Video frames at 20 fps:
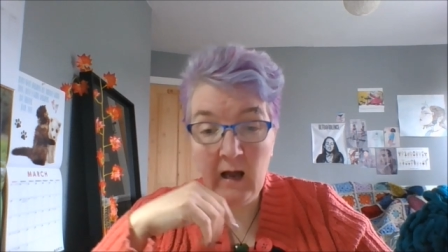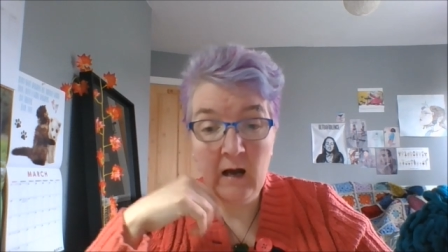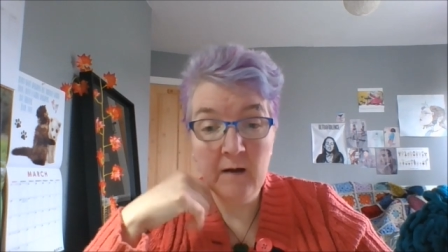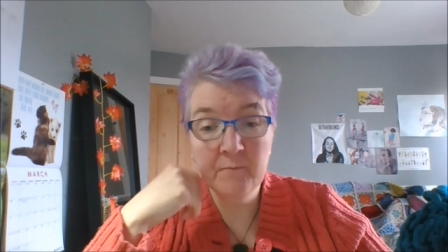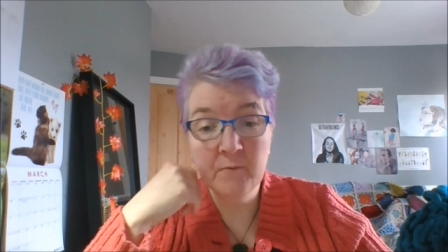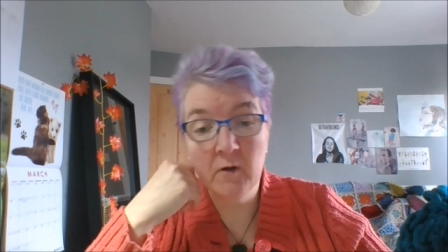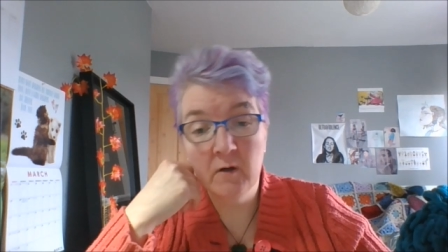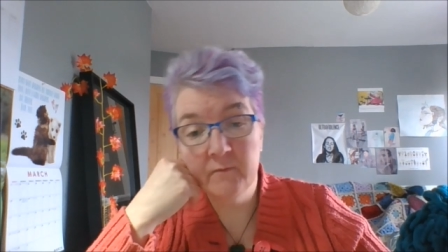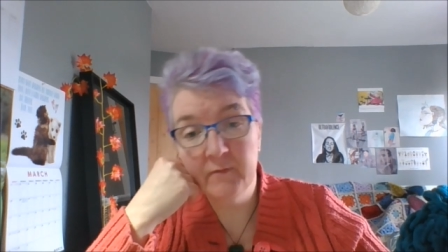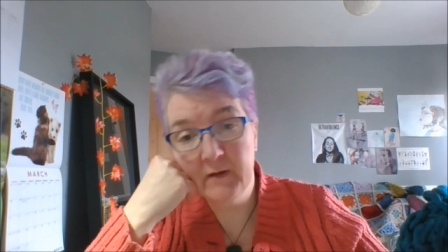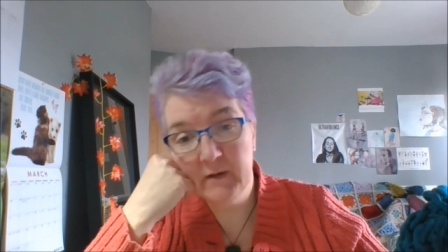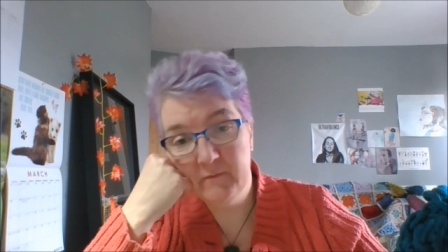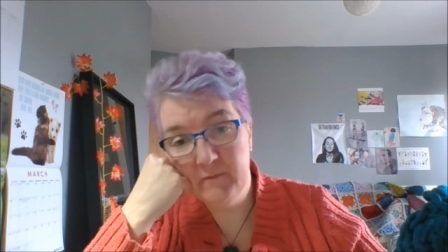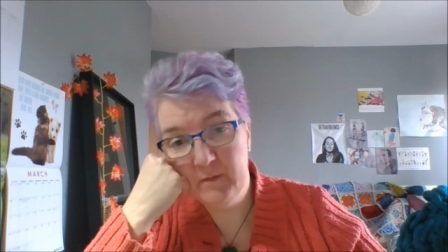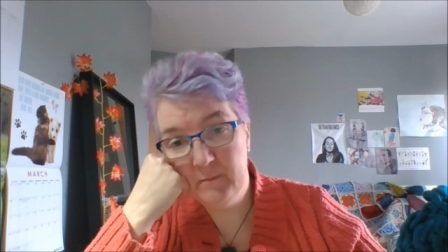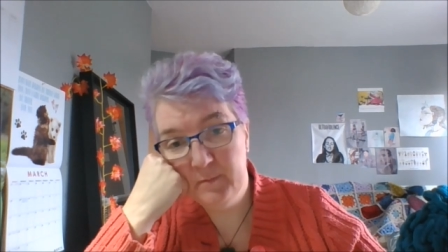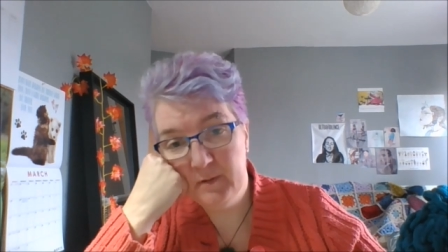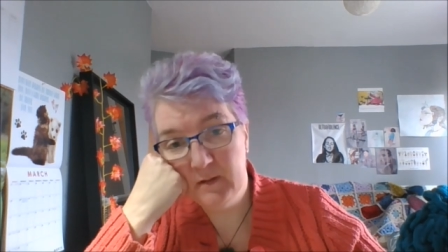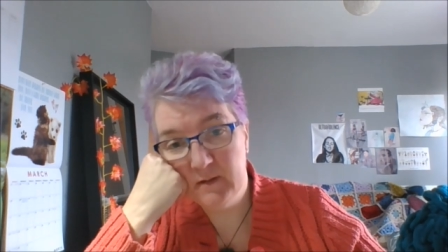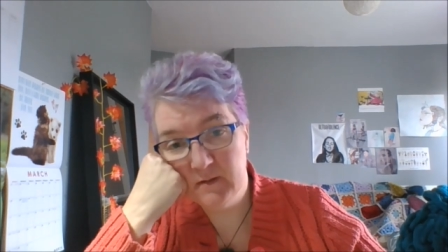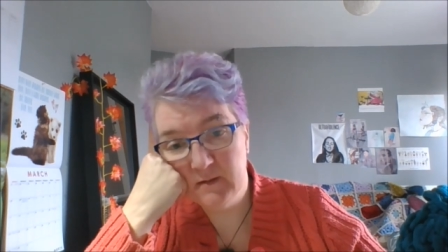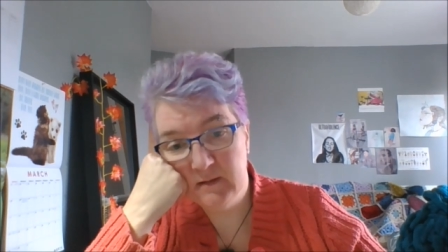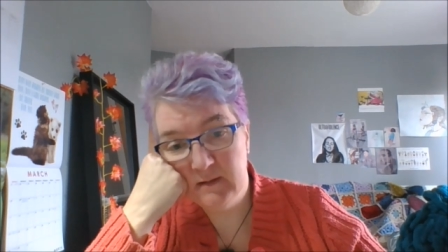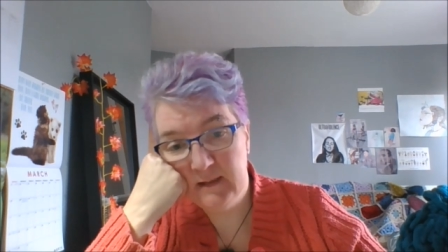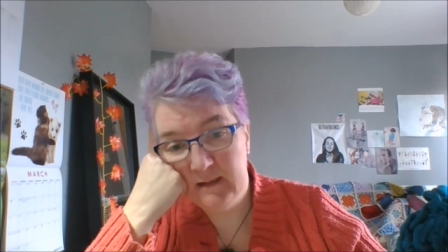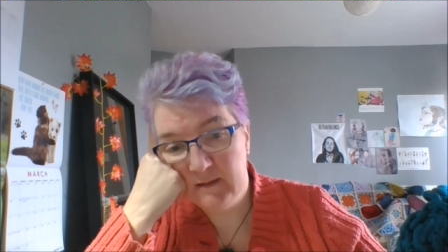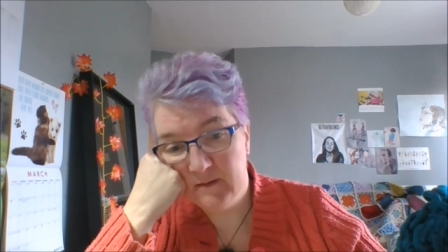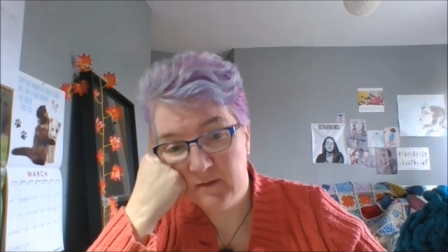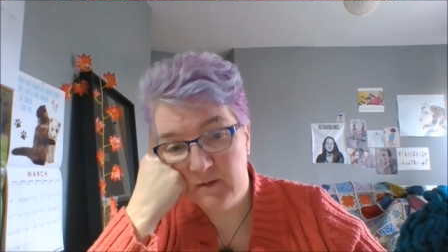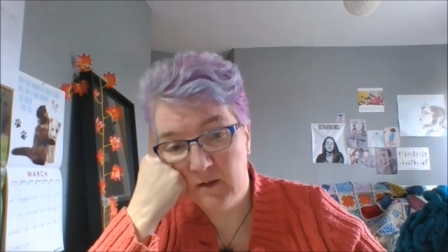I'm not a very fit person
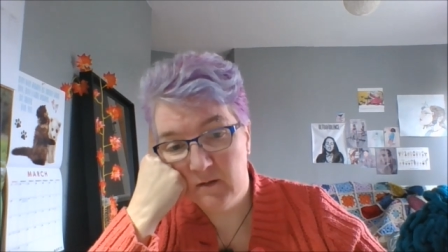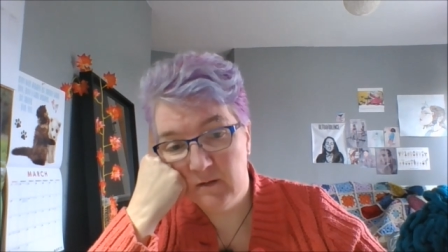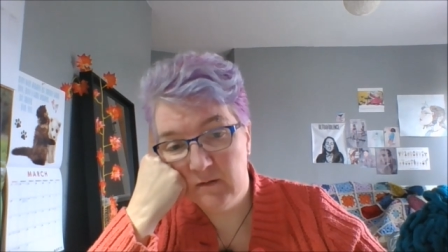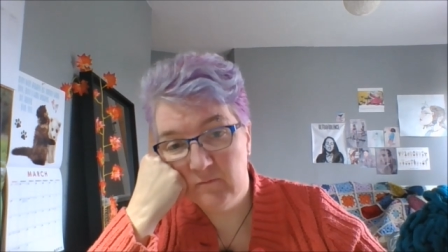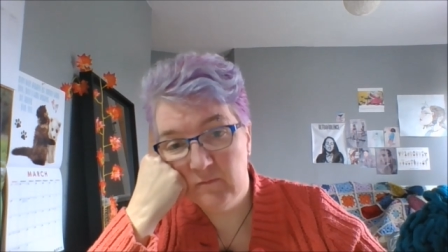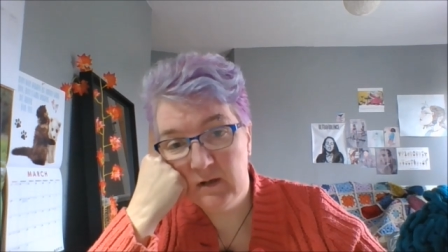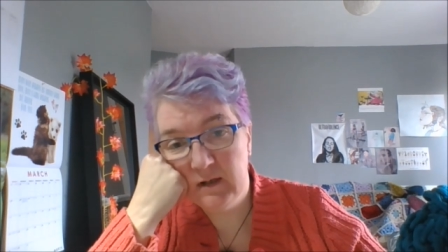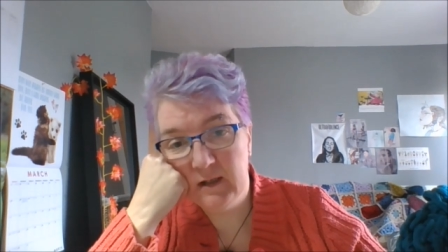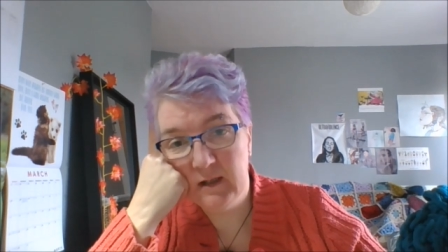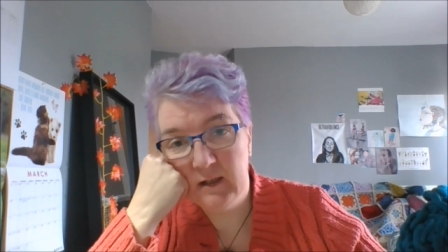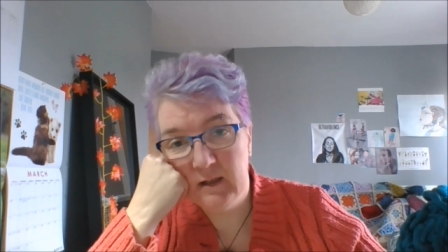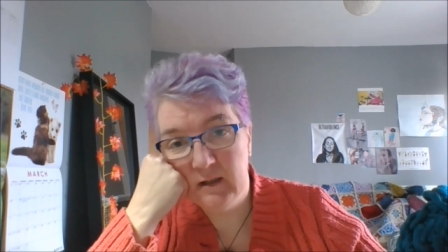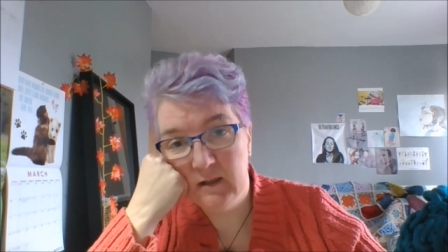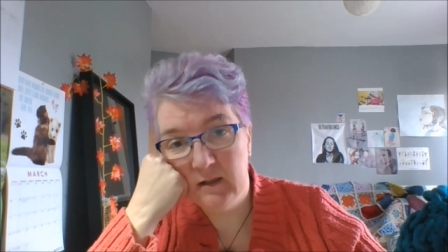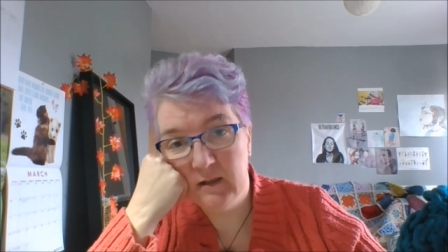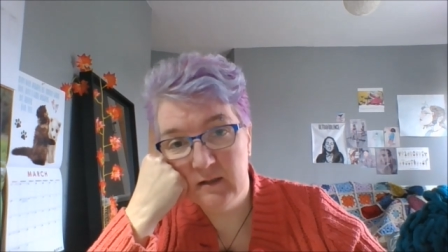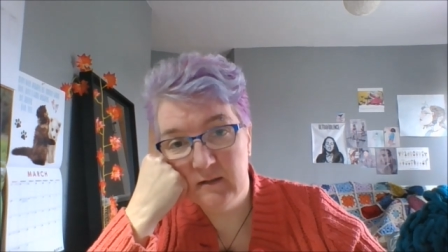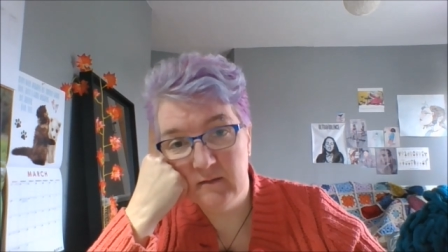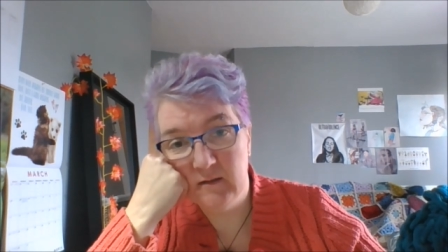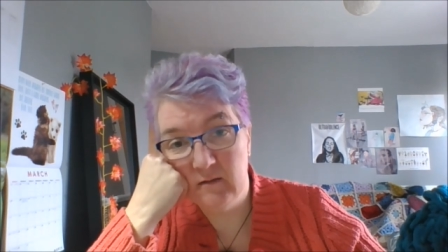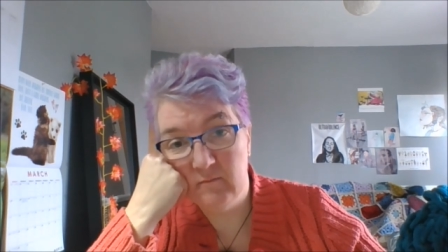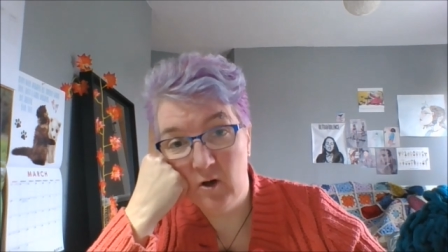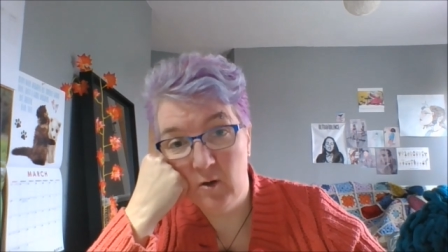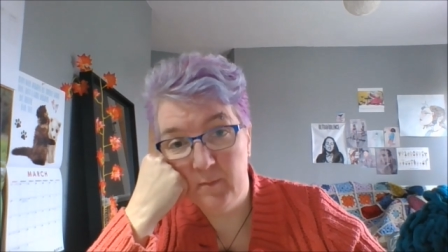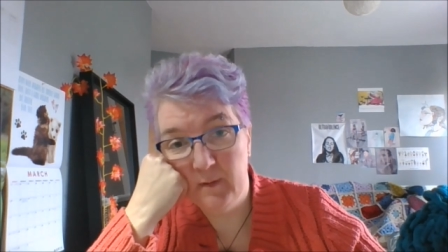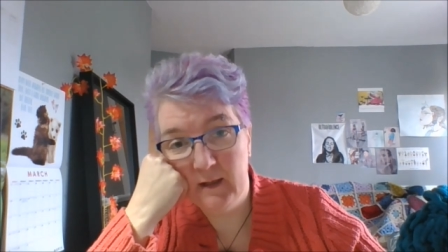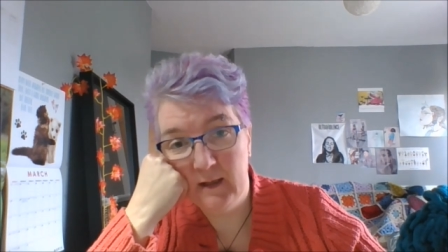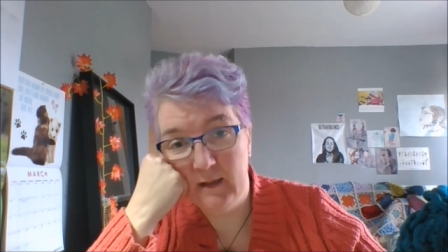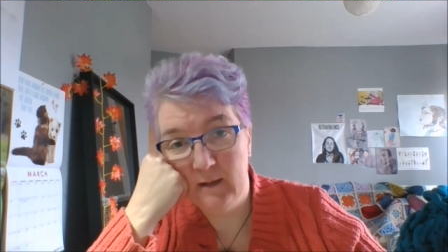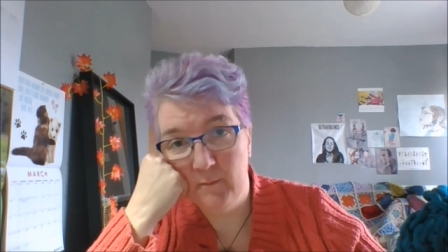now, so going running isn't
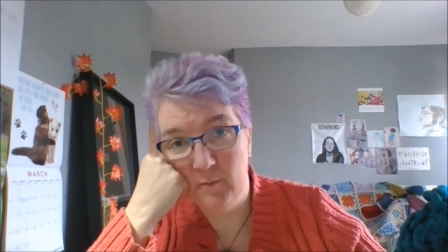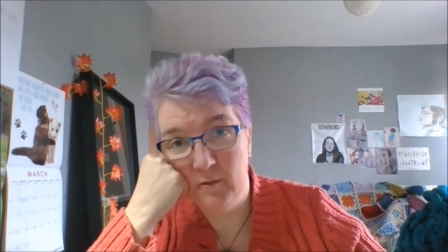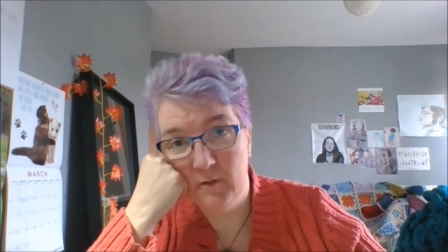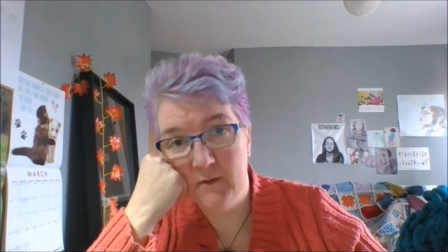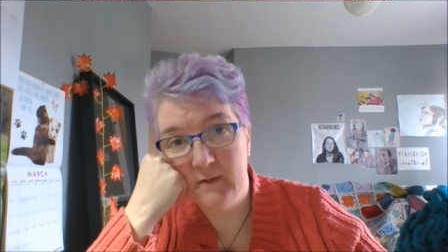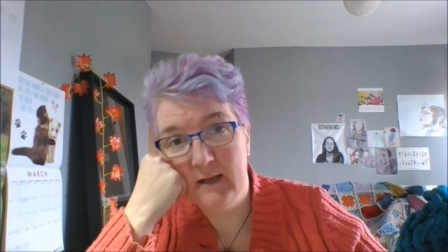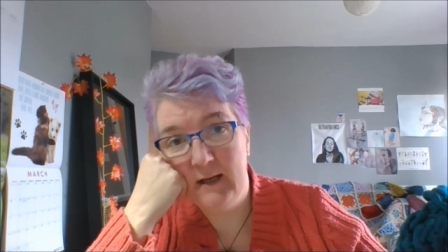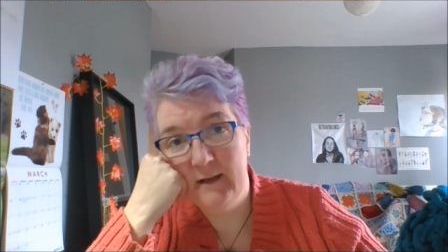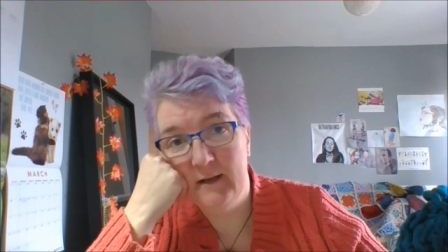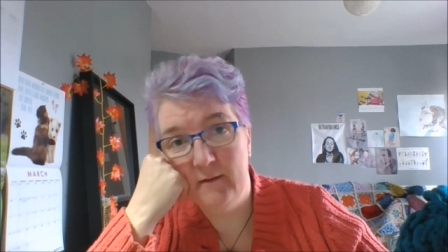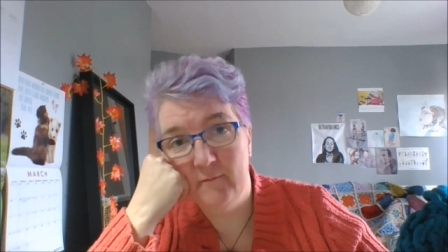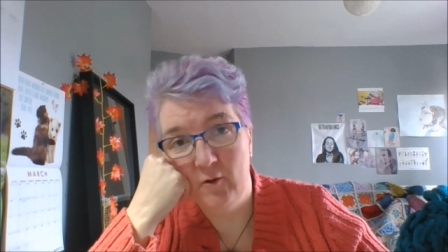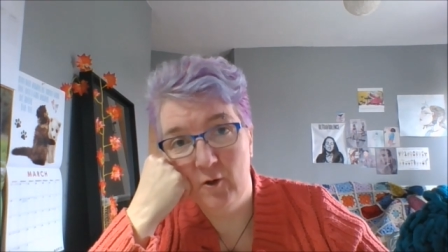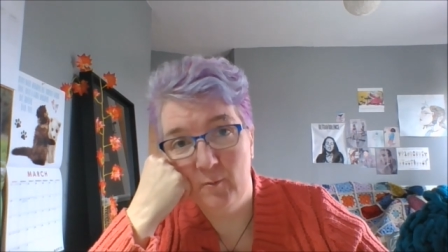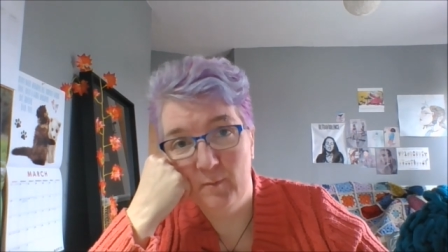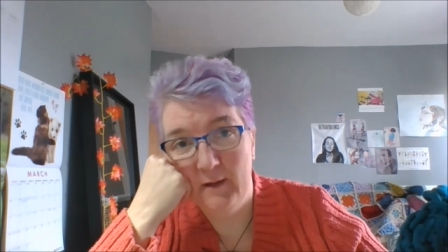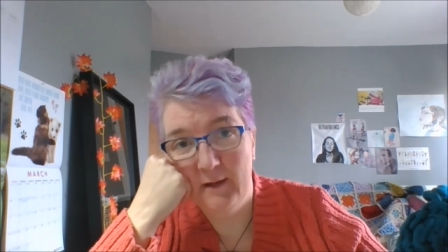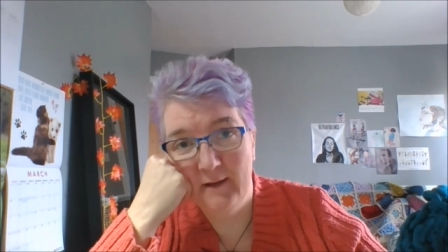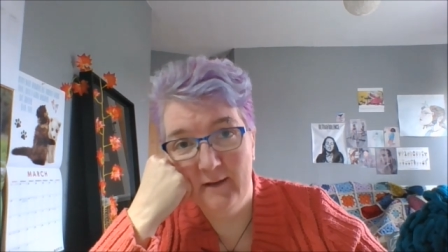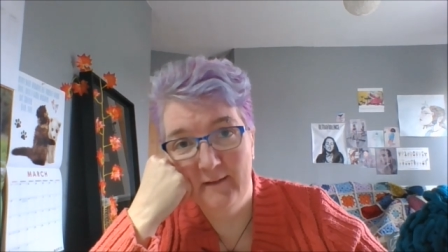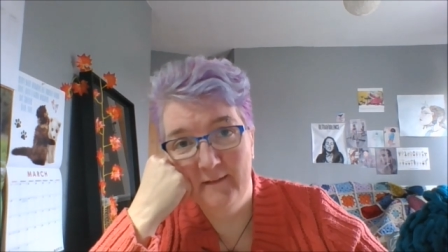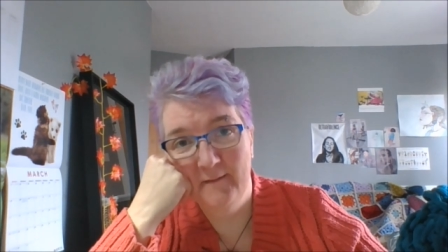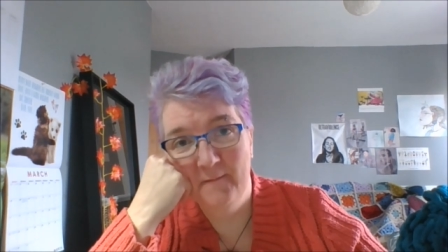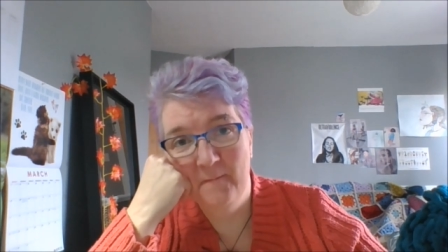aerobic anymore, it's anaerobic